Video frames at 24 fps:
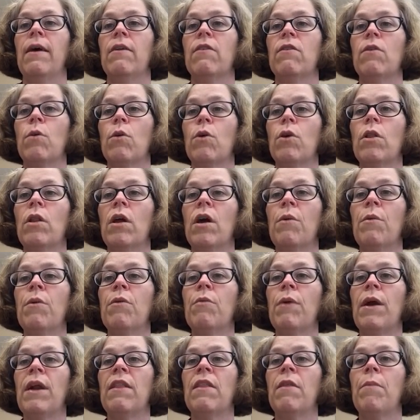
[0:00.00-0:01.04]
So good luck
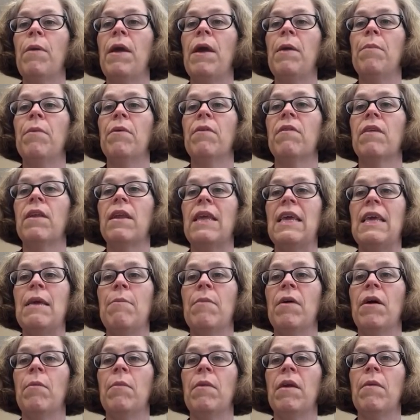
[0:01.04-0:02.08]
with writing the papers, and
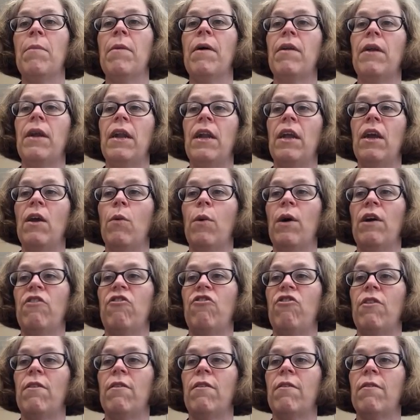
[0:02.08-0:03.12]
email me about any
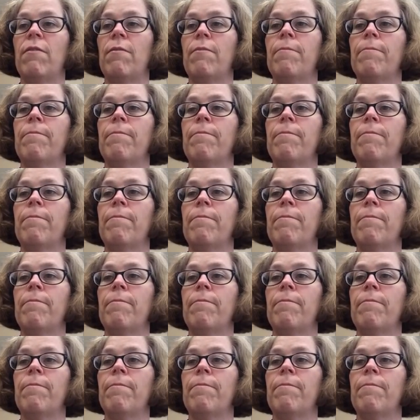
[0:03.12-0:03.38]
questions.